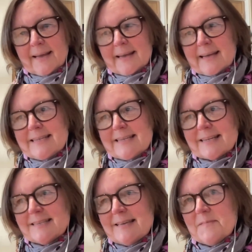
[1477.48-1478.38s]
Is it
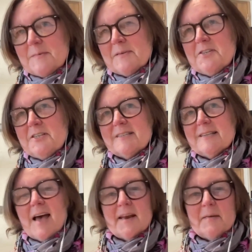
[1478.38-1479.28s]
acceptable to just
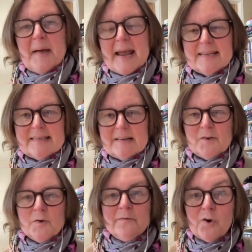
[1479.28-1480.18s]
cut and paste if
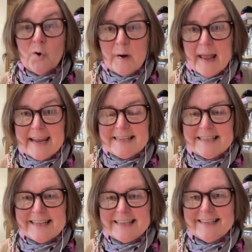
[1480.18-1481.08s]
you've
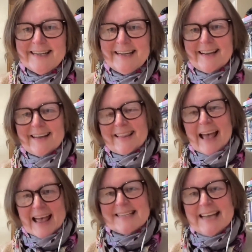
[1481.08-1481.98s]
created
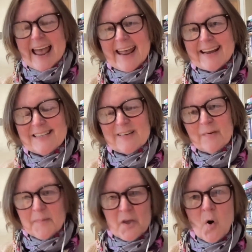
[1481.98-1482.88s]
that text
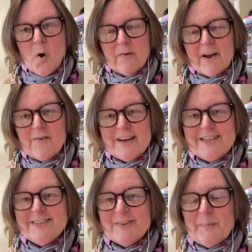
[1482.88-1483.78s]
from your
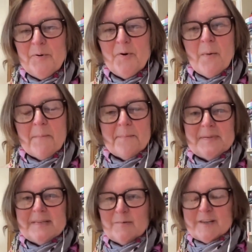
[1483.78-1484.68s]
original
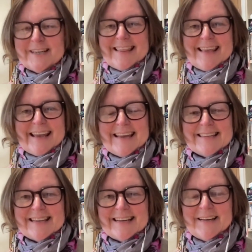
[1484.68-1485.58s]
prompts, which I think
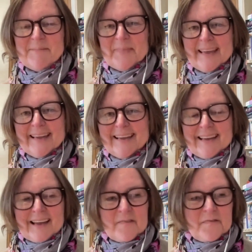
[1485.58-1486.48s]
is a
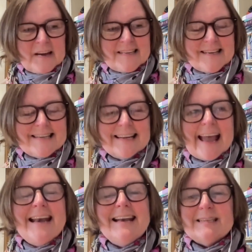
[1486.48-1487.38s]
a fascinating,
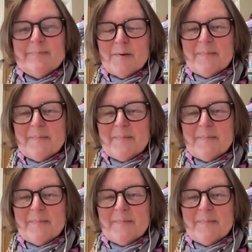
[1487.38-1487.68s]
endless